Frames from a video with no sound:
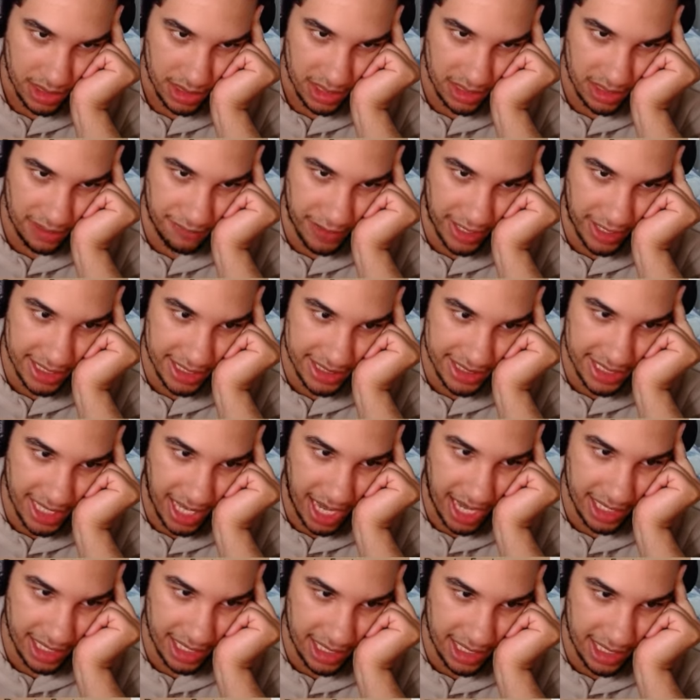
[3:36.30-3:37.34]
If I
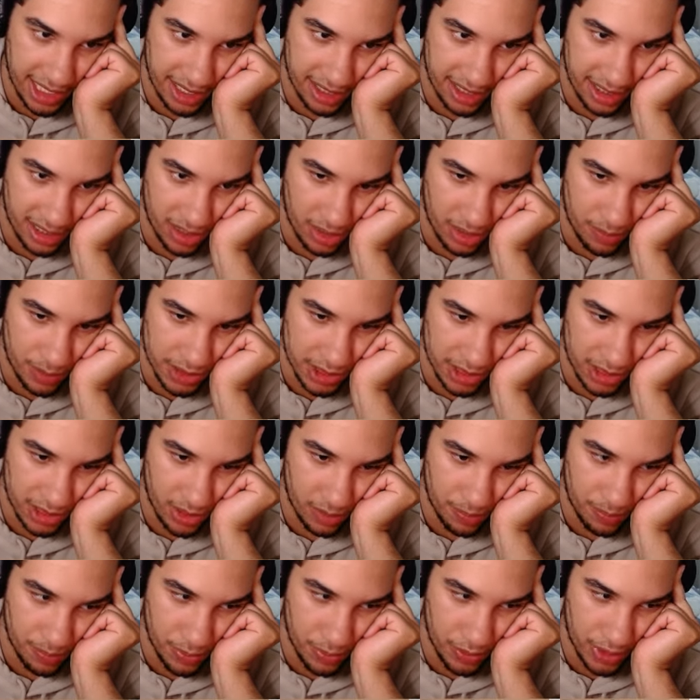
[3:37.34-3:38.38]
attack here, then obviously the
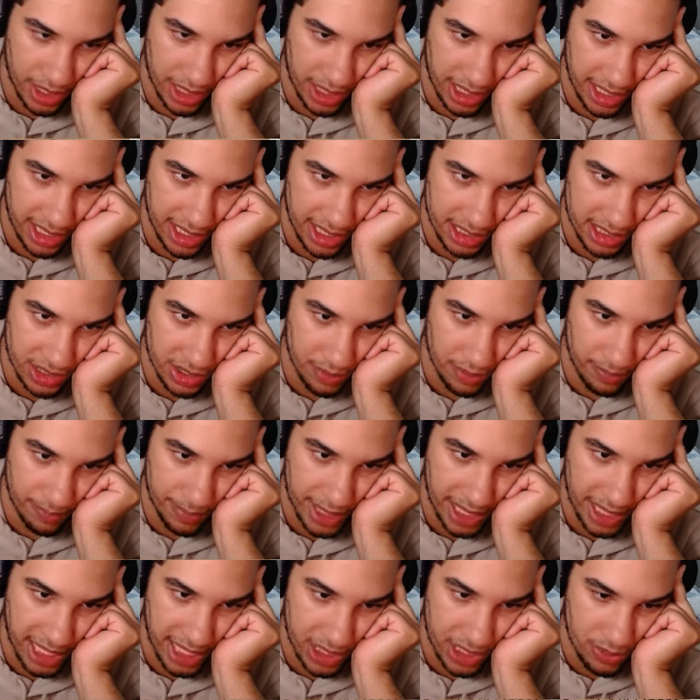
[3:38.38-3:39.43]
opponent gets some
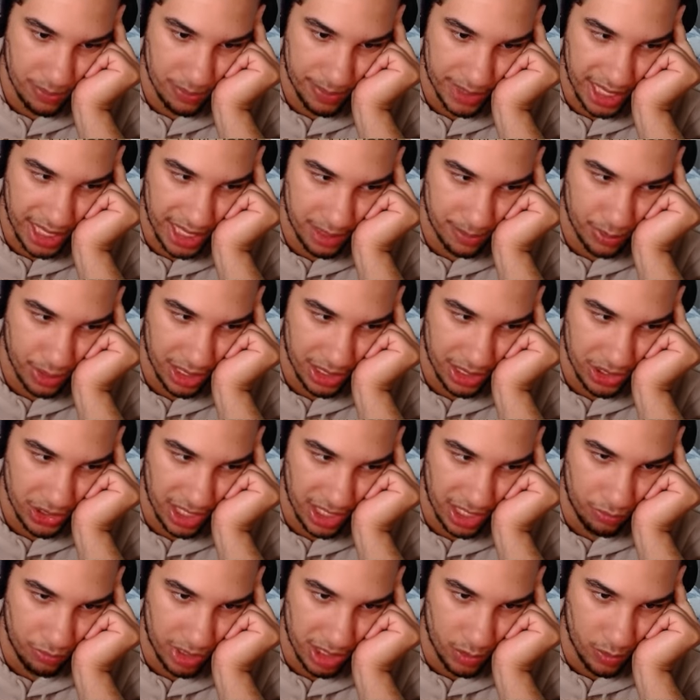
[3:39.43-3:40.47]
value back, but
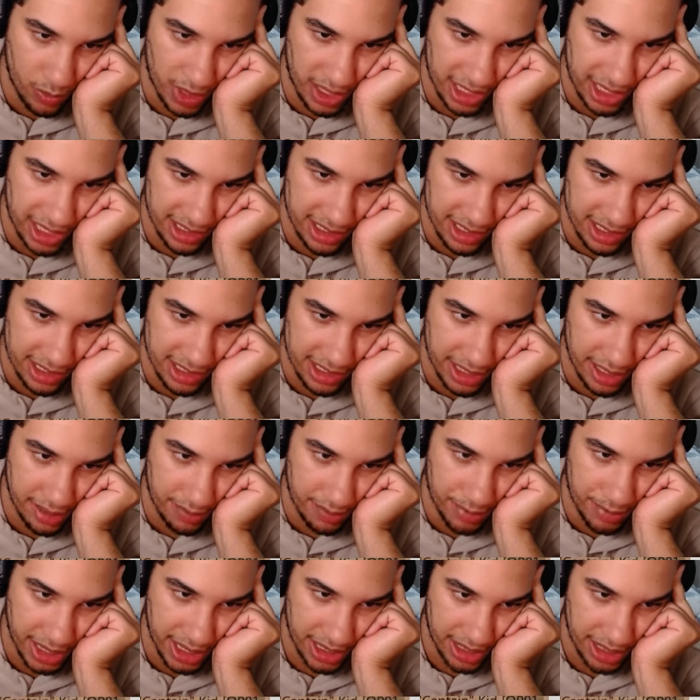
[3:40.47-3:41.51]
I really want to get this
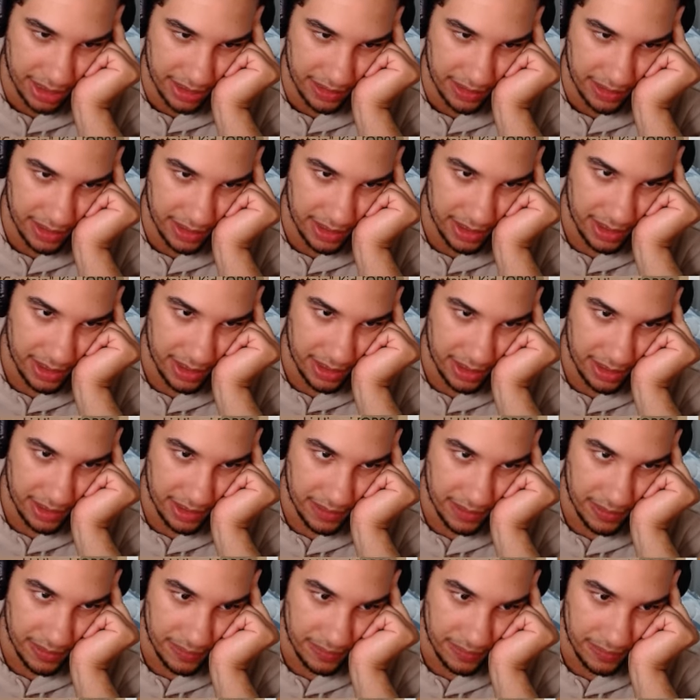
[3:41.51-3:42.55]
down back.
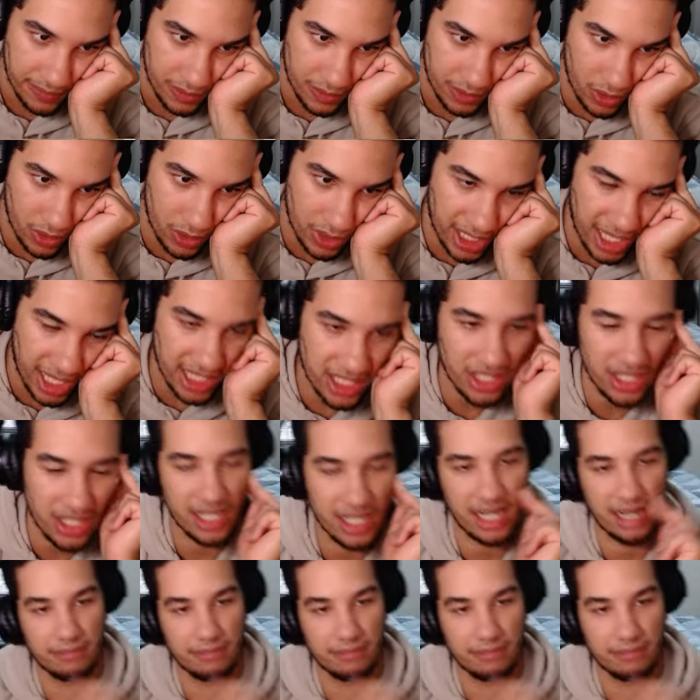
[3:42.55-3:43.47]
Oh, they're actually going